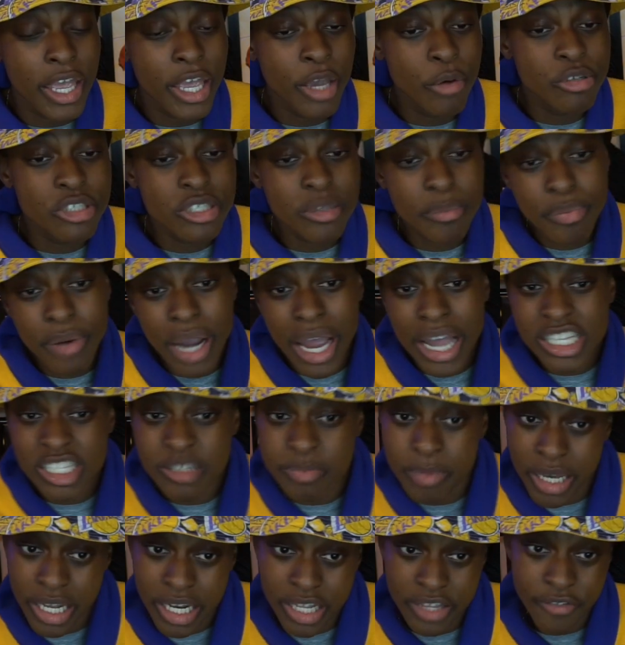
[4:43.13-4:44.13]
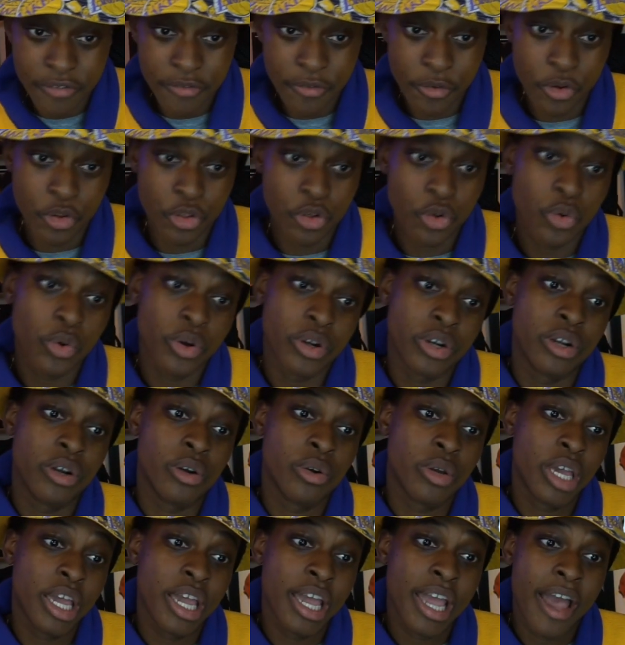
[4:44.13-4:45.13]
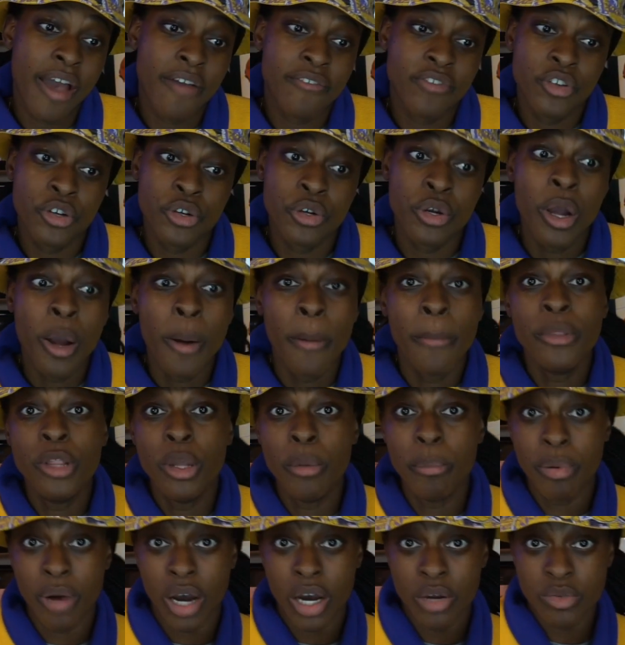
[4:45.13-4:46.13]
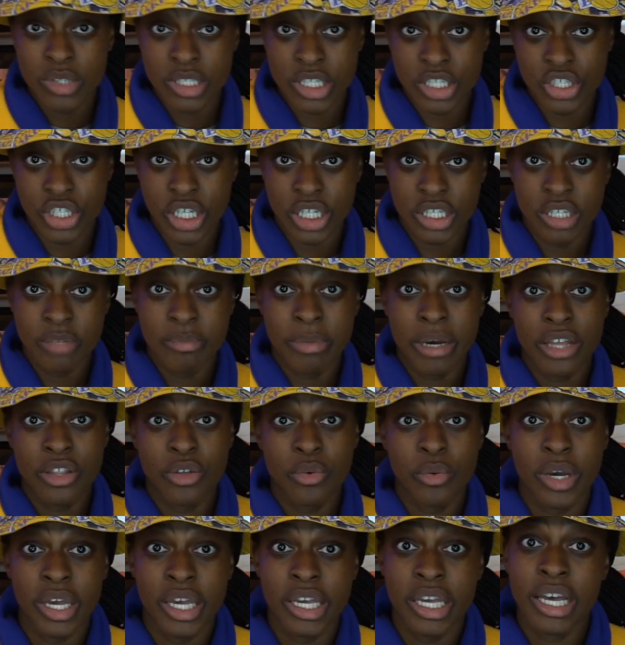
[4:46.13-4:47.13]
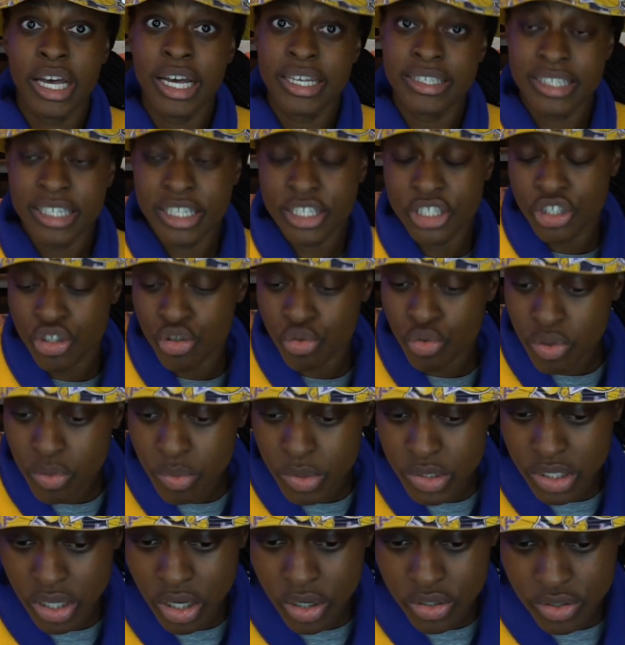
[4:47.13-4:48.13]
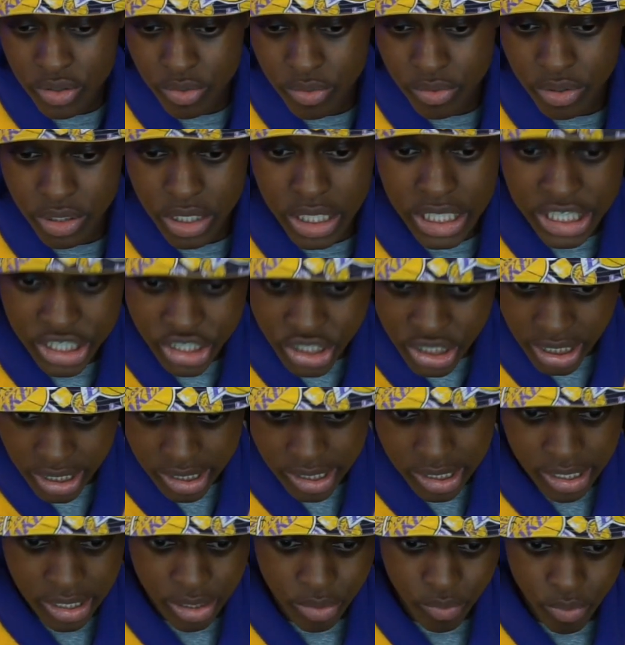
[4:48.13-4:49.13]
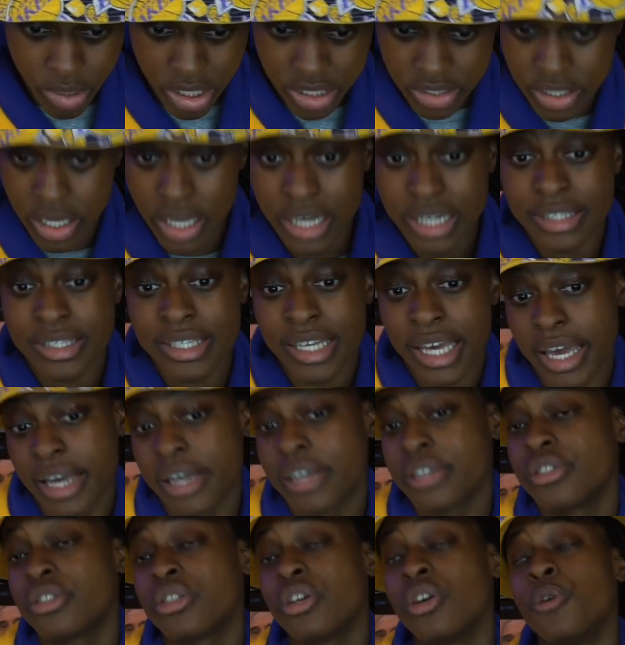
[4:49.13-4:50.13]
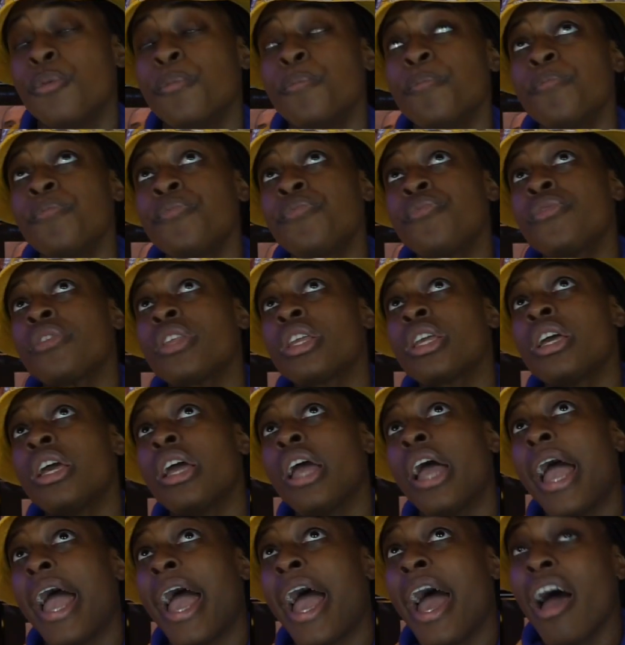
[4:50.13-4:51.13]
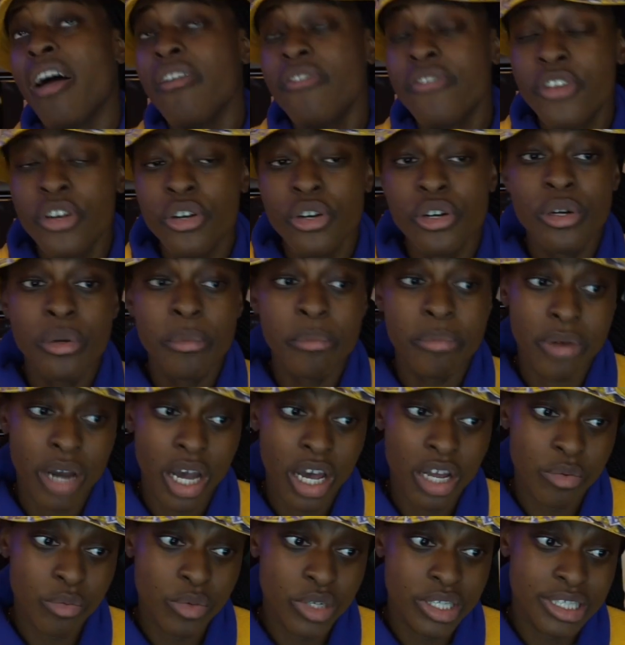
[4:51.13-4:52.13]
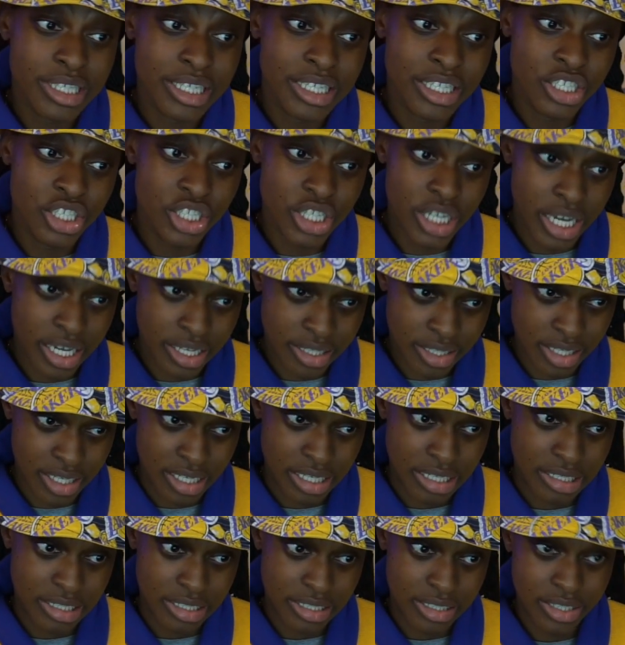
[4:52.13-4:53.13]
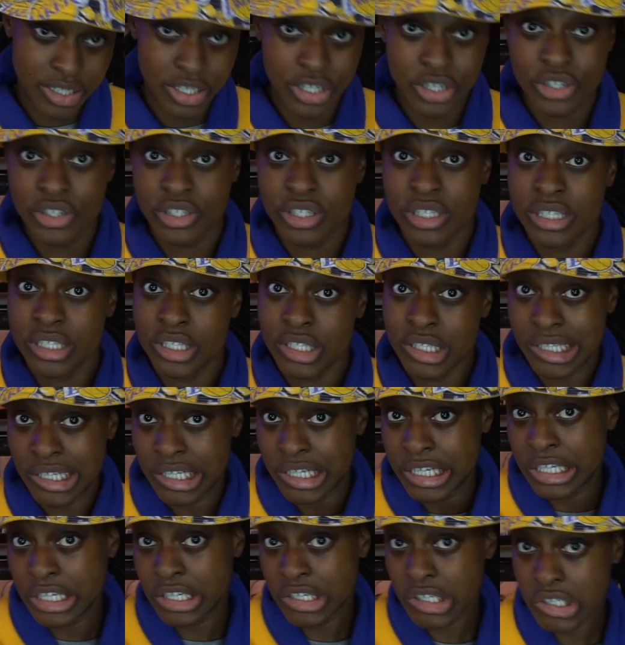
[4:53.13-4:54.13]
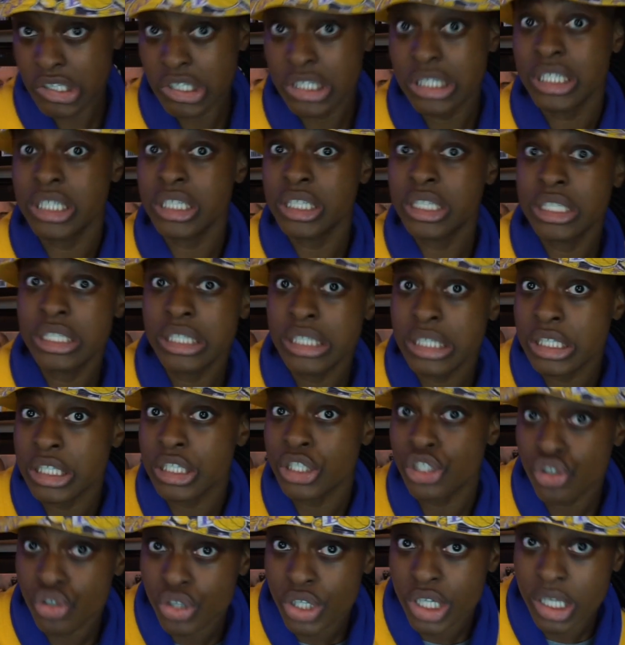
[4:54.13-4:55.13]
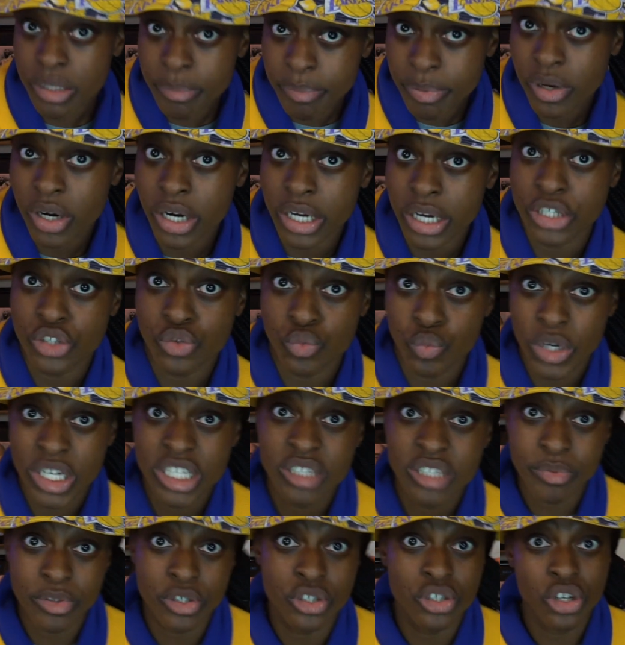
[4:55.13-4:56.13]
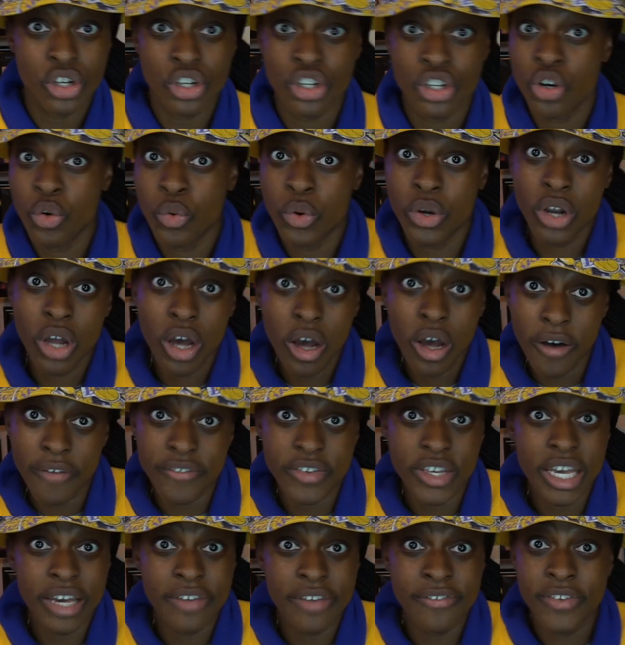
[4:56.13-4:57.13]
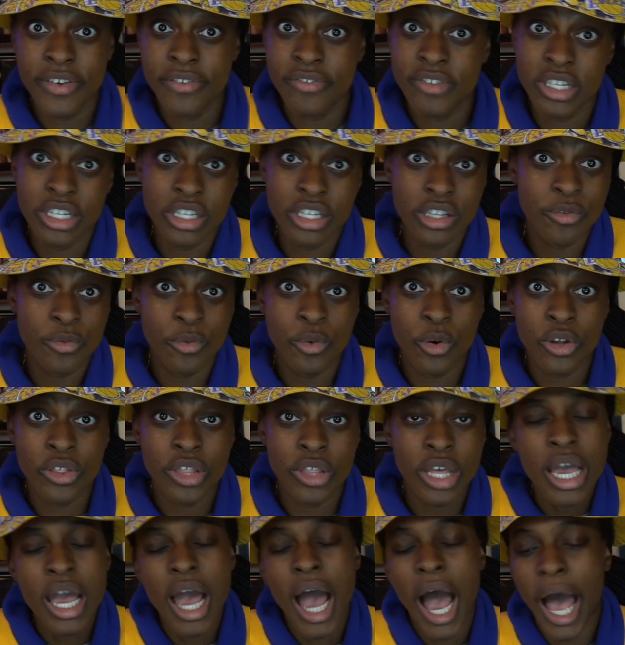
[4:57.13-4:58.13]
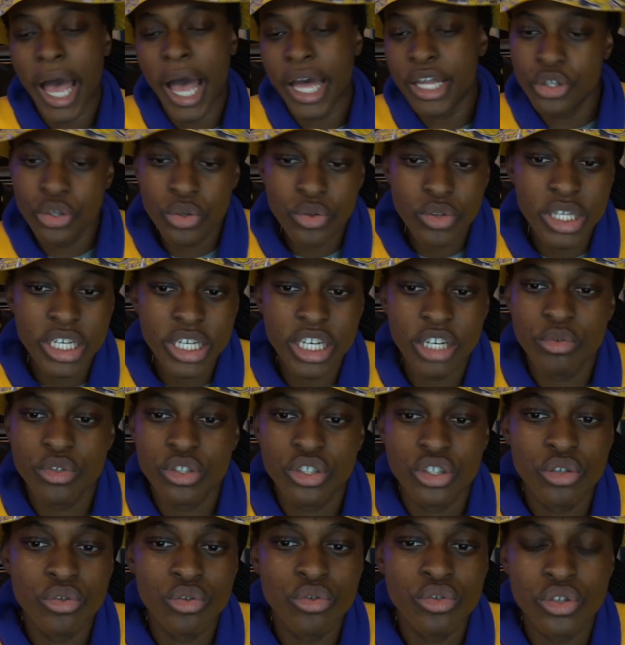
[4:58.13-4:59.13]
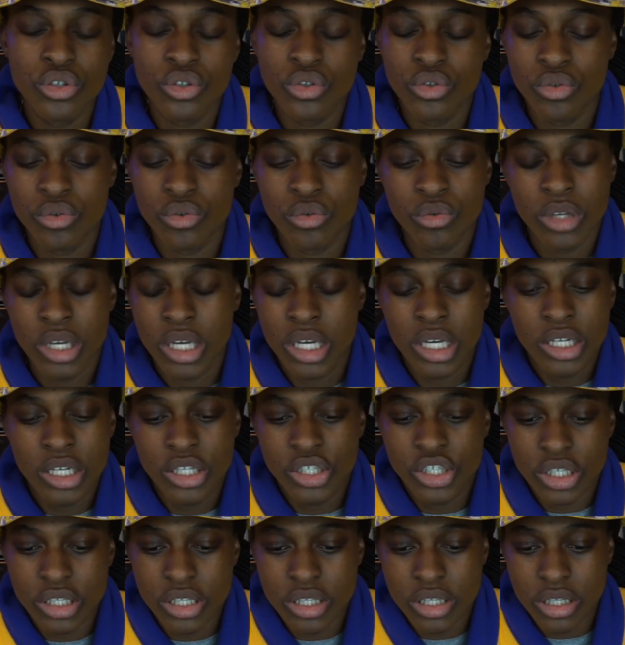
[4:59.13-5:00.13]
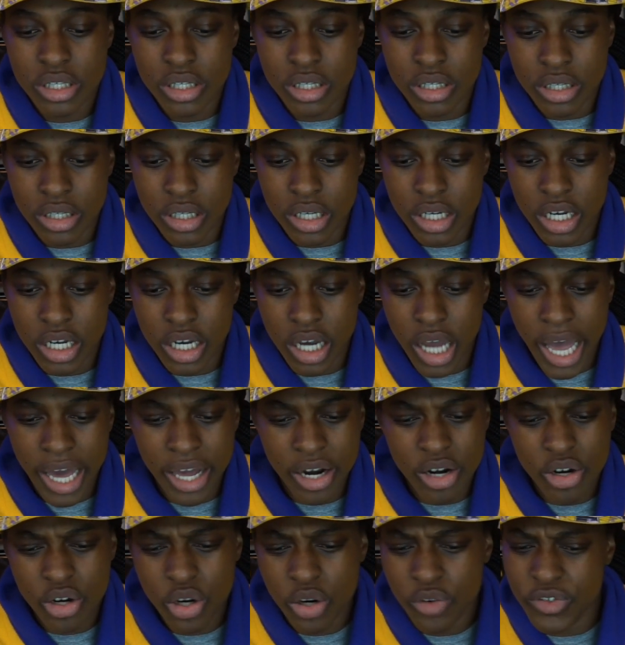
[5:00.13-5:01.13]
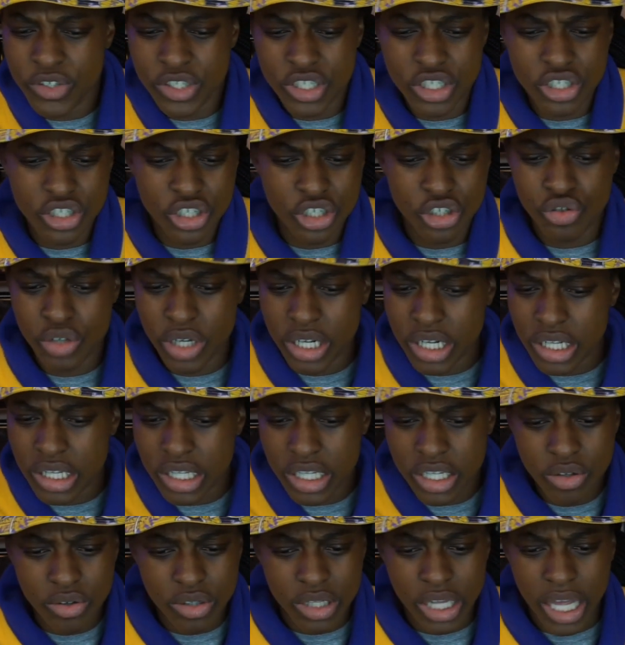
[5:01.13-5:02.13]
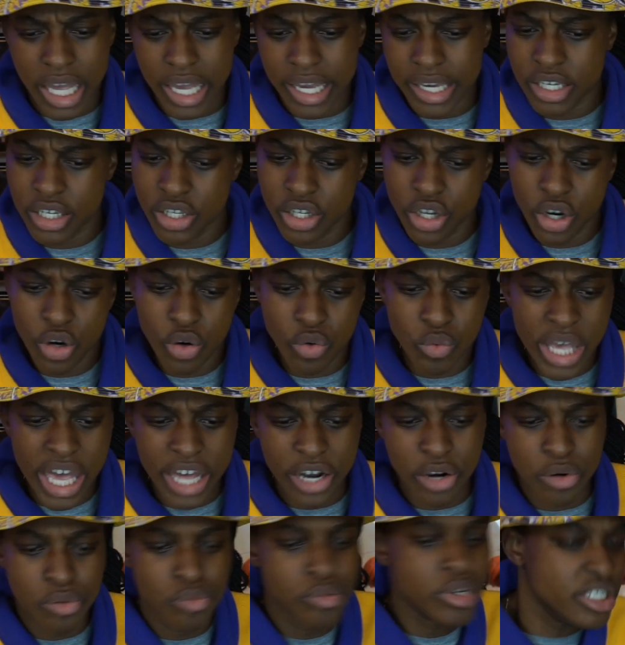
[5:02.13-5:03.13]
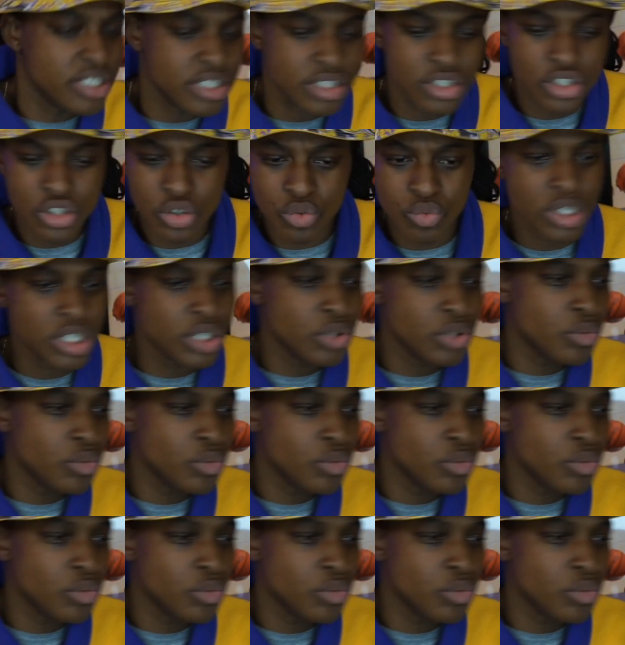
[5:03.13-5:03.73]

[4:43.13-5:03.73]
it was a bright spot at the fourth quarter, okay? After LeBron was ejected, by the way, Isaiah Stewart was also ejected, and Russ got a tech. So after Bron was ejected, here's the, the here's the tricky part is Westbrook started going off. He had 15 in the fourth. I do think it was due to just the I don't know if it's just adrenaline or like, you know, we had a reason to really